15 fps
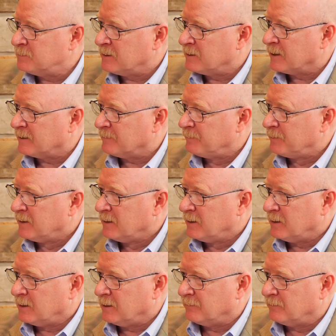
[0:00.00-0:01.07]
me that
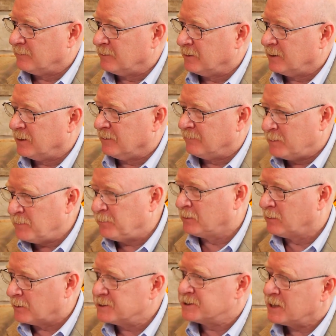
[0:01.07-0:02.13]
if
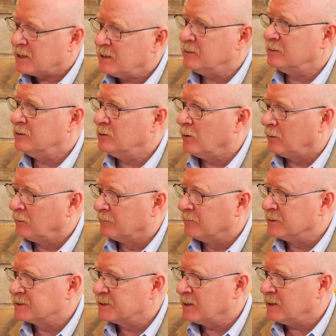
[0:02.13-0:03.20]
people are saying to you all over
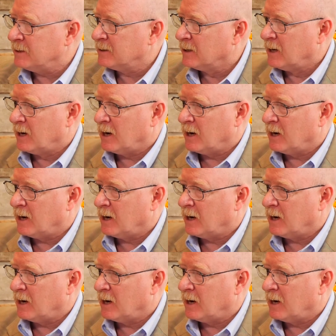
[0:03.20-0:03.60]
the state,